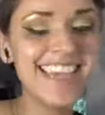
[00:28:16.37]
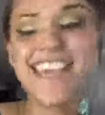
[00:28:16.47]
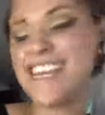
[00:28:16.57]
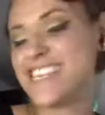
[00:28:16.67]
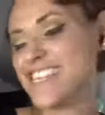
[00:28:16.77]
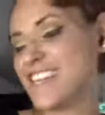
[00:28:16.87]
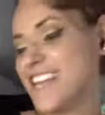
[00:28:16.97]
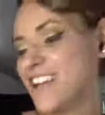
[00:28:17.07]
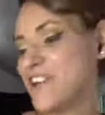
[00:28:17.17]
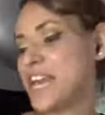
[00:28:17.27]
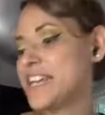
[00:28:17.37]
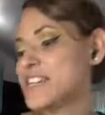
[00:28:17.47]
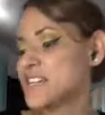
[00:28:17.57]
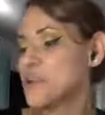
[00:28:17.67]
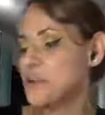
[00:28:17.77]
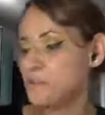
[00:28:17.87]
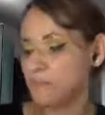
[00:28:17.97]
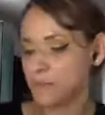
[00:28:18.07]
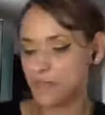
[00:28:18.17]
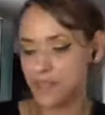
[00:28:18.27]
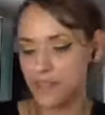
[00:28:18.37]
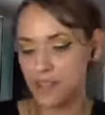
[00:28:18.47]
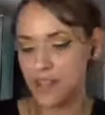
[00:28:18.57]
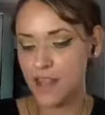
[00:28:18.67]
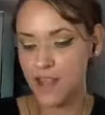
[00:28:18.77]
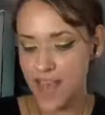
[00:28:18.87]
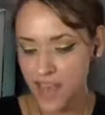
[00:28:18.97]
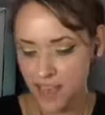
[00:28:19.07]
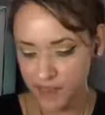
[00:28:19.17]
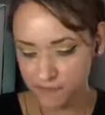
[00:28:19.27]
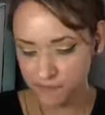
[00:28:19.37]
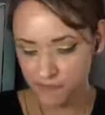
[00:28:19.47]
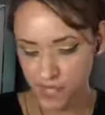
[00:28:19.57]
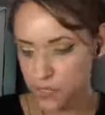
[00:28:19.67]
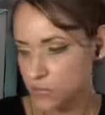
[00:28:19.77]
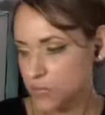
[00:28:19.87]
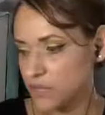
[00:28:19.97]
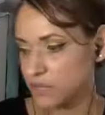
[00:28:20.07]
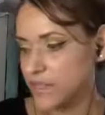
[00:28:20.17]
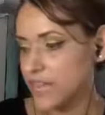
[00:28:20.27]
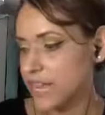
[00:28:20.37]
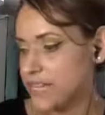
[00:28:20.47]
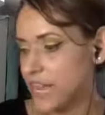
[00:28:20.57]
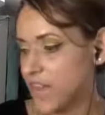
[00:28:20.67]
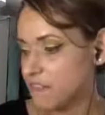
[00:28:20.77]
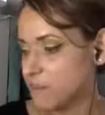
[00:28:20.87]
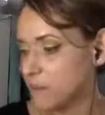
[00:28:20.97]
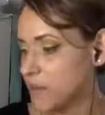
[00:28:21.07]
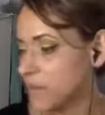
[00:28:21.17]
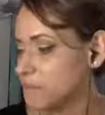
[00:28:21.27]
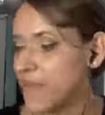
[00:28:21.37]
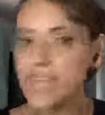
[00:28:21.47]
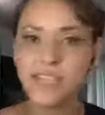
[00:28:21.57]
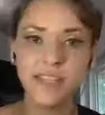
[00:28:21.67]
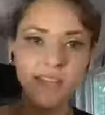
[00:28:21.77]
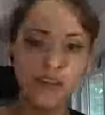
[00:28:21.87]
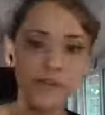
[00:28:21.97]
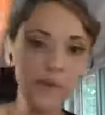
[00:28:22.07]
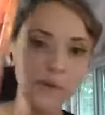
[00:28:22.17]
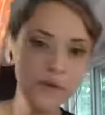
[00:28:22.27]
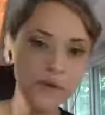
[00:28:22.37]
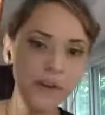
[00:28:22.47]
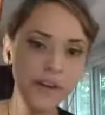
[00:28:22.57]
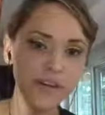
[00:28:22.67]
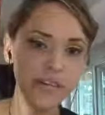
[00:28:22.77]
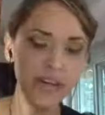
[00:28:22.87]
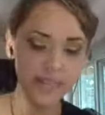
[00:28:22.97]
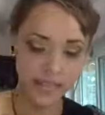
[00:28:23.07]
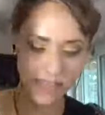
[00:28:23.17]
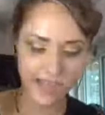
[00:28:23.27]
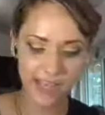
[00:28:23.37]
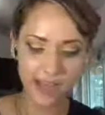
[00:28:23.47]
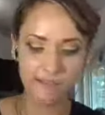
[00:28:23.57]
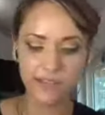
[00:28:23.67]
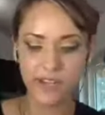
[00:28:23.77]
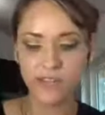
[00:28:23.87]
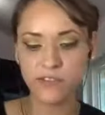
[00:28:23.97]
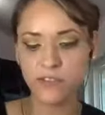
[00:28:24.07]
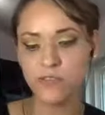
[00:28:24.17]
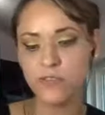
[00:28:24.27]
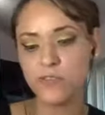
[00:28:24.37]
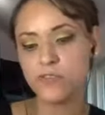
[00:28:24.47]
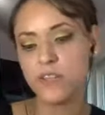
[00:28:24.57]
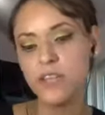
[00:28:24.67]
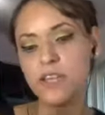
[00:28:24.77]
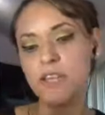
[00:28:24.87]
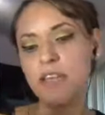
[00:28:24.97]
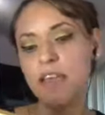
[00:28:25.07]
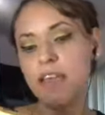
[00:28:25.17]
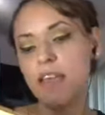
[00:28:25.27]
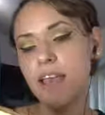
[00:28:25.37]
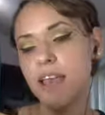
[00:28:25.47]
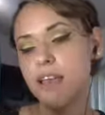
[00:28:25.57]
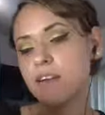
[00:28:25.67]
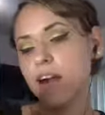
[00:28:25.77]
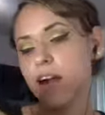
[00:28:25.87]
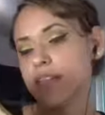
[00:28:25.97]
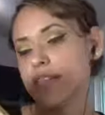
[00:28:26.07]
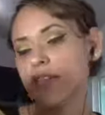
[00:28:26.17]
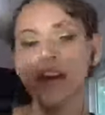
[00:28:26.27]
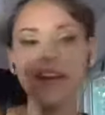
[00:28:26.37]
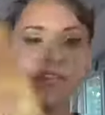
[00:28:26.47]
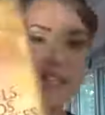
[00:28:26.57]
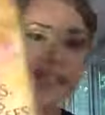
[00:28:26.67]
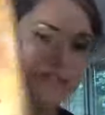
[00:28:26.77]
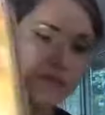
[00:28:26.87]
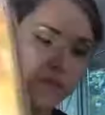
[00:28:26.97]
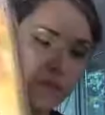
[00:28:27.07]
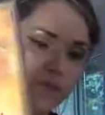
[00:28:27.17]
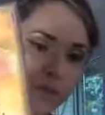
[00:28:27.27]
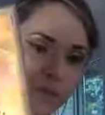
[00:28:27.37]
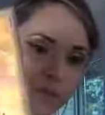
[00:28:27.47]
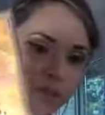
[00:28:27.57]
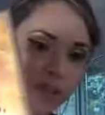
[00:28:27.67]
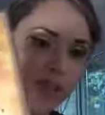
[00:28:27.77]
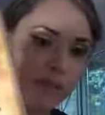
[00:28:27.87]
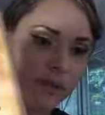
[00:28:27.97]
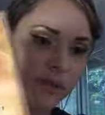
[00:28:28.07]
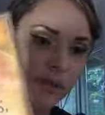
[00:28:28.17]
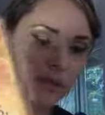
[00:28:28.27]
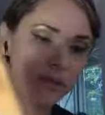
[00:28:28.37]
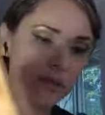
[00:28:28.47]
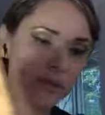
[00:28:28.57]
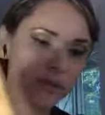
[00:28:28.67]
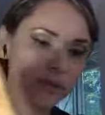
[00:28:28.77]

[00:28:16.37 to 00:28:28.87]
Yes. Okay, so I have two different decks. I have a Mary Magdalene Oracle card deck, and then I have an Angels, Gods, and Goddesses. Which one would you like me to do?